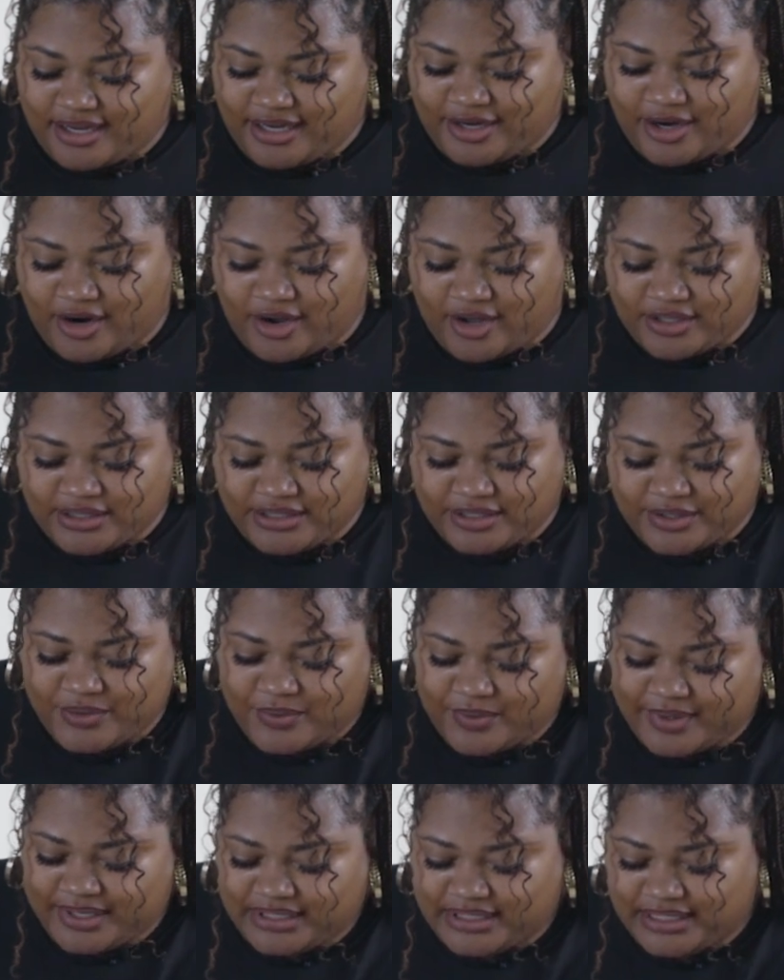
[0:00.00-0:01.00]
You're also
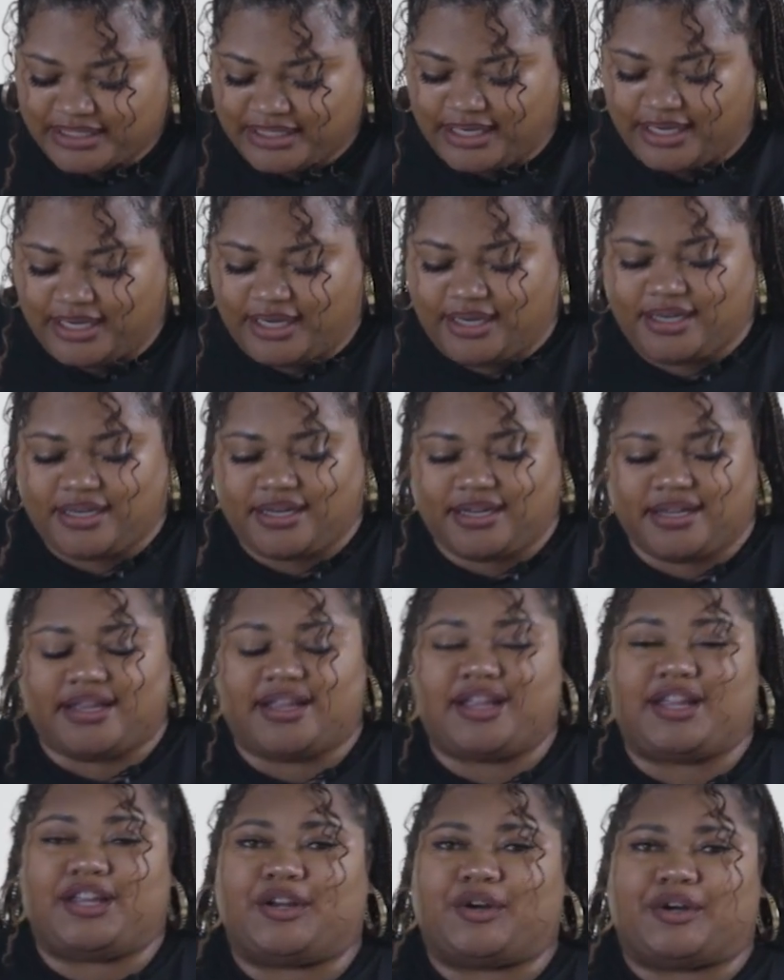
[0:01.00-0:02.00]
going to need
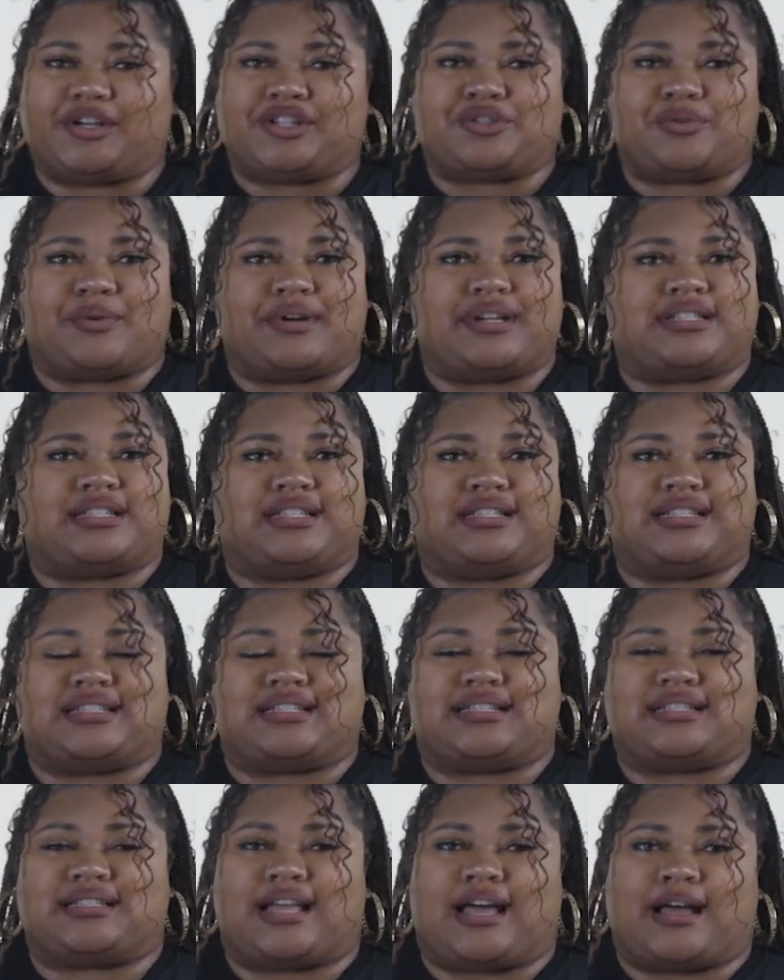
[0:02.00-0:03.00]
your choice, and
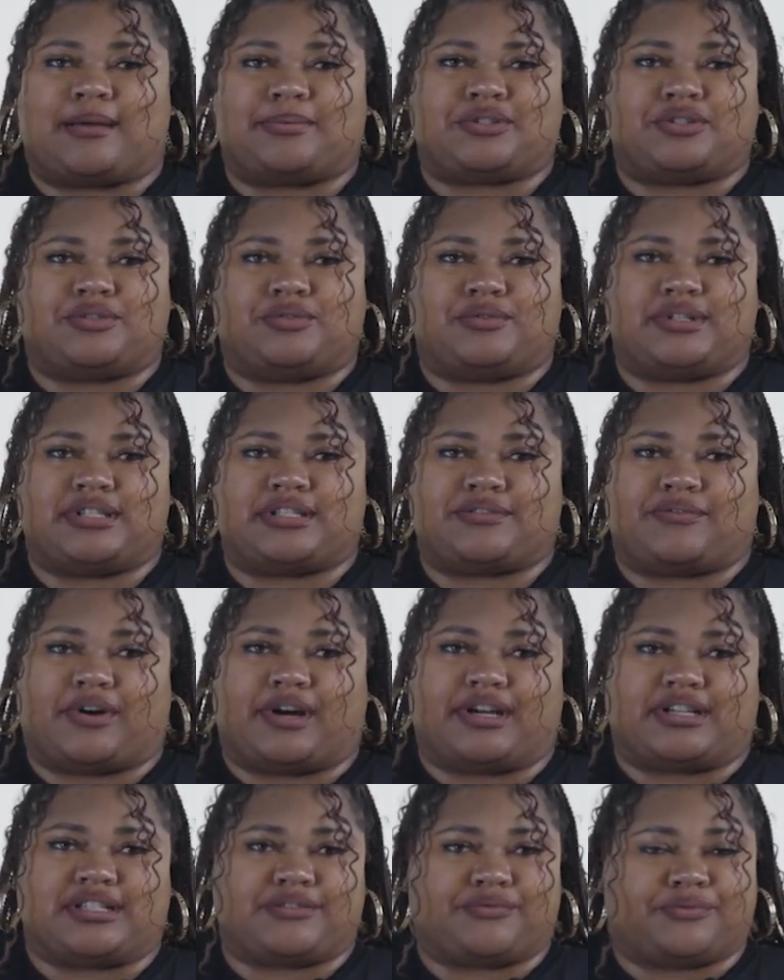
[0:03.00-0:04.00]
this is optional as
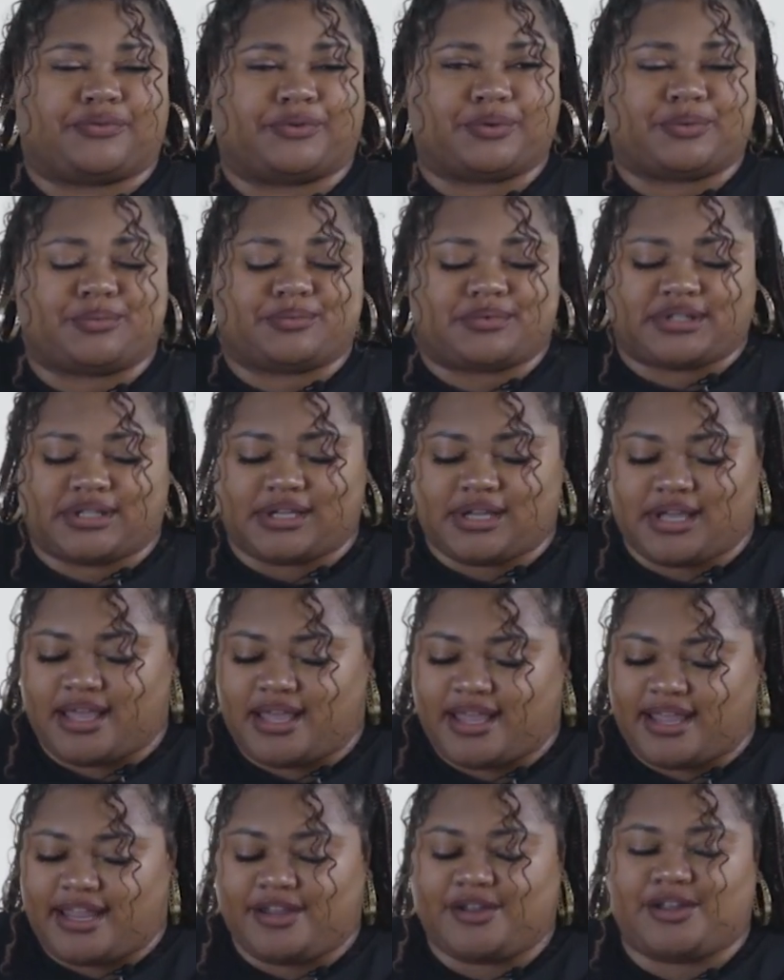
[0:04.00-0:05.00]
far as fruit.
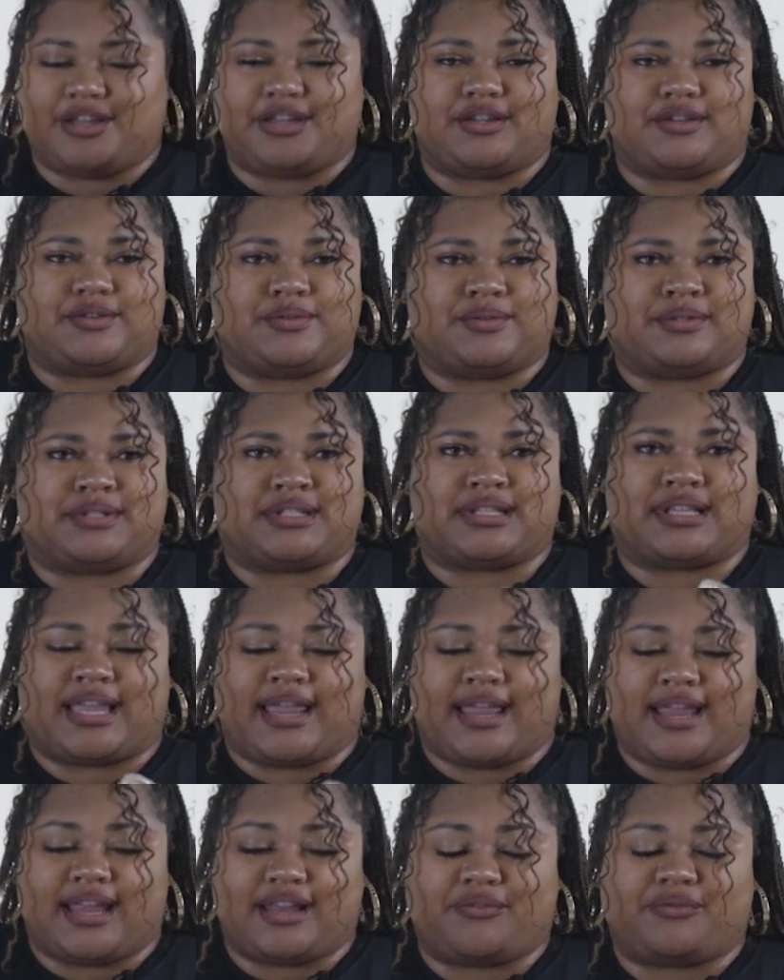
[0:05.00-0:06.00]
You can use
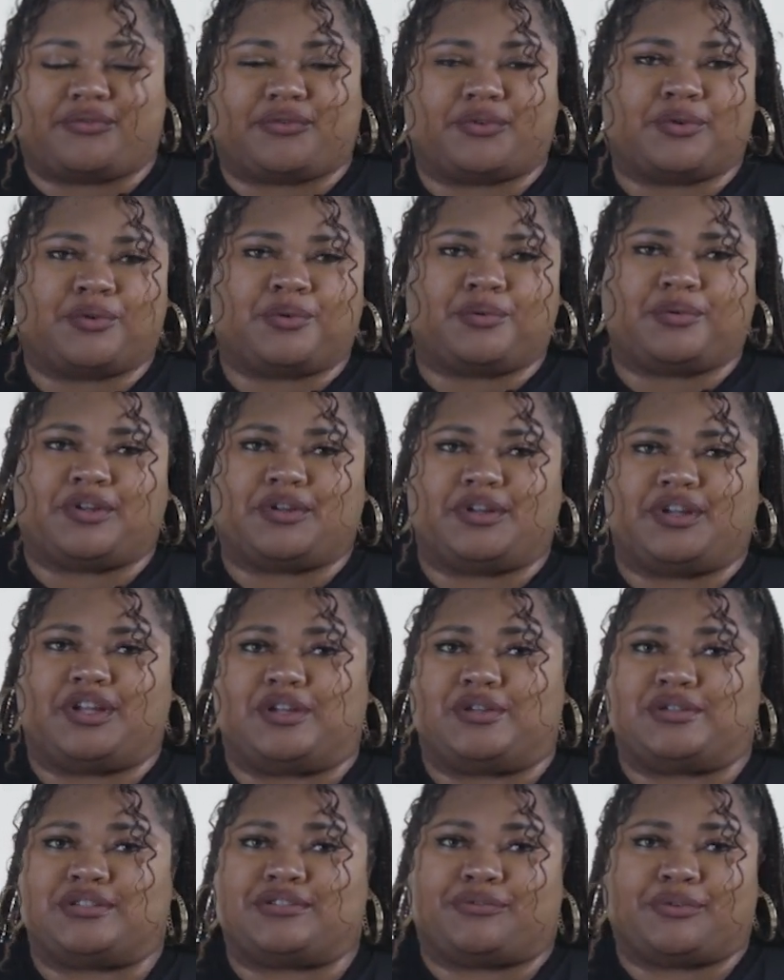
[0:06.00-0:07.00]
canned fruit, you
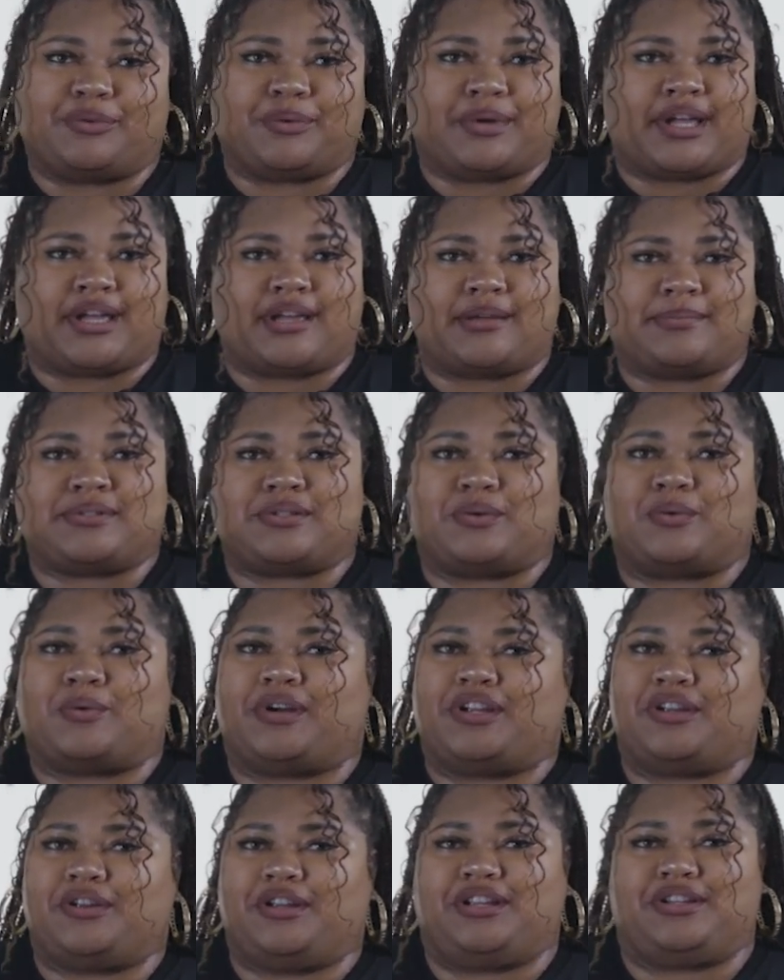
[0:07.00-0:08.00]
can use fruit cups,
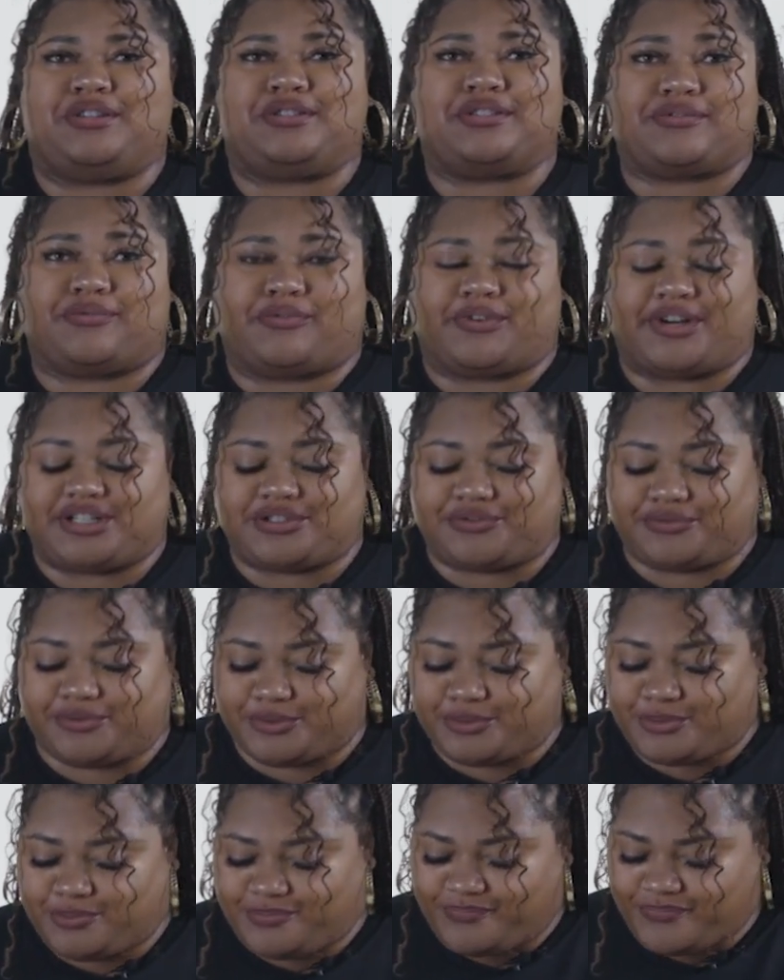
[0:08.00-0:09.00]
or you can use fresh
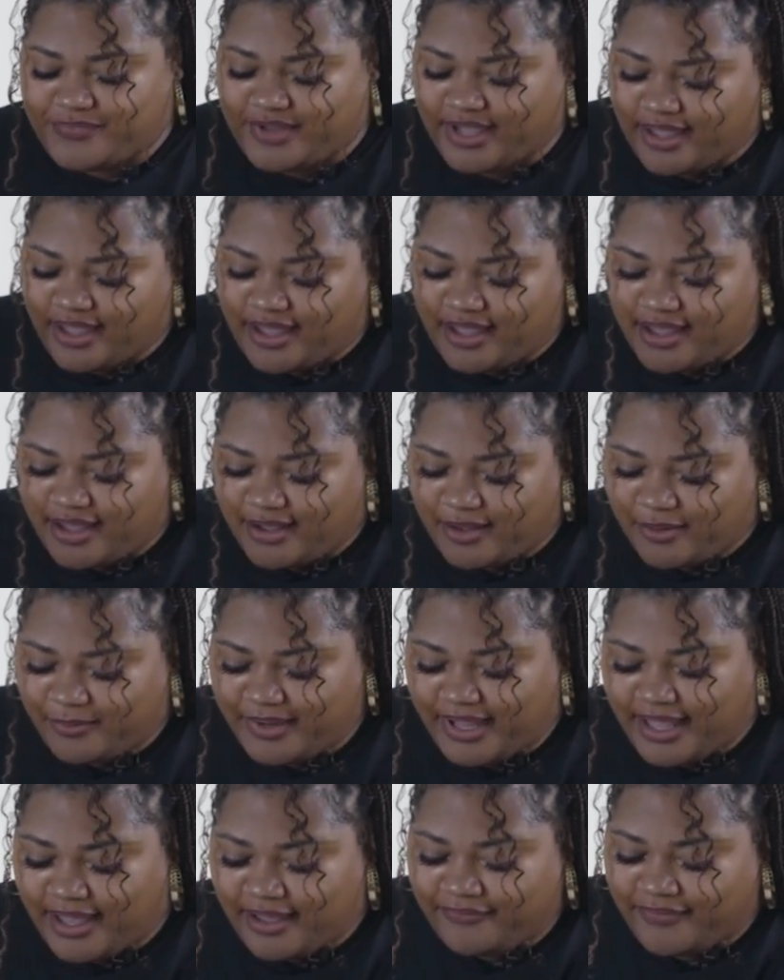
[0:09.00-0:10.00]
fruit.
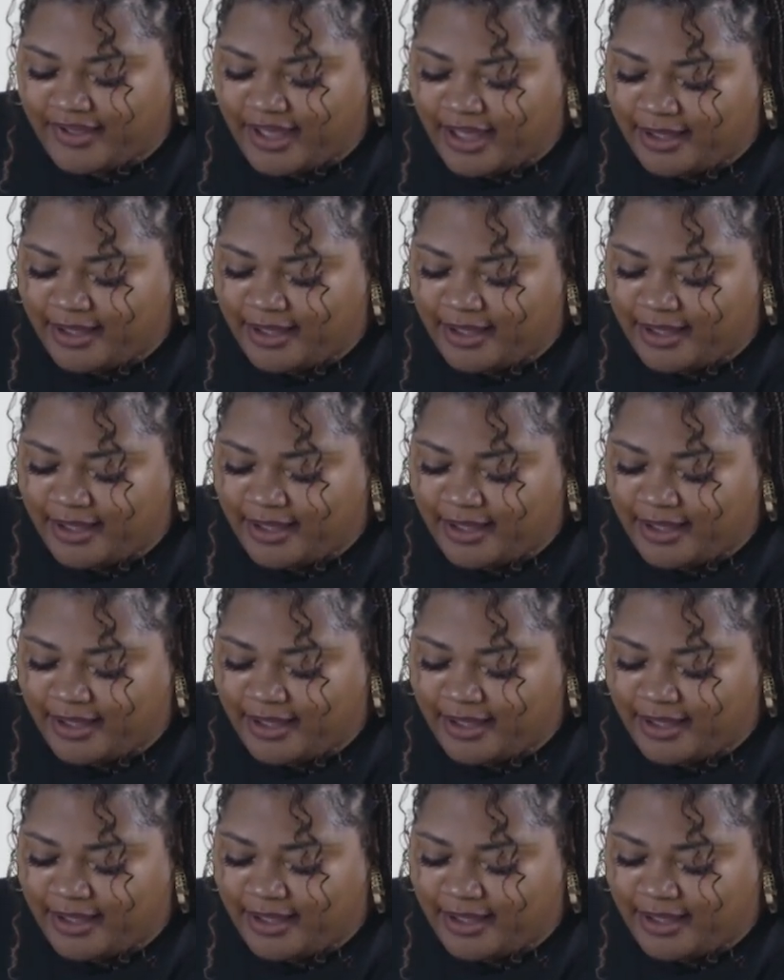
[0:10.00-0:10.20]
We have